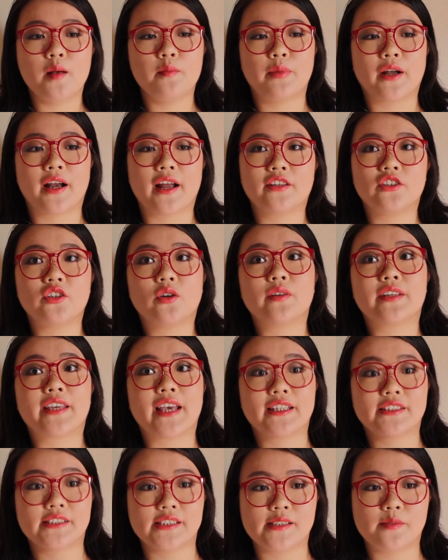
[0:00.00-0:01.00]
But I don't
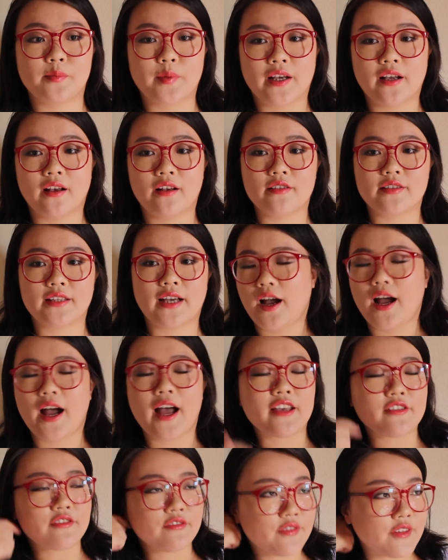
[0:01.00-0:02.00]
get it because
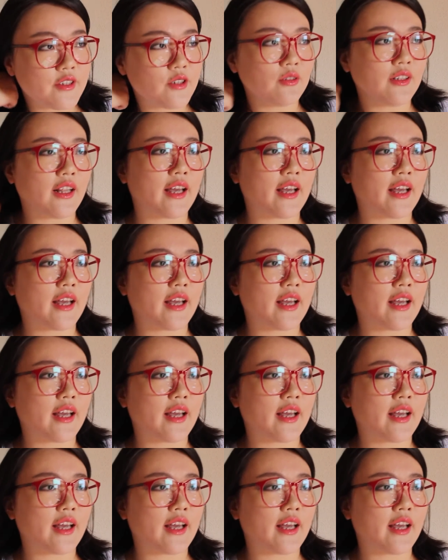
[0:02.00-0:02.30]
I feel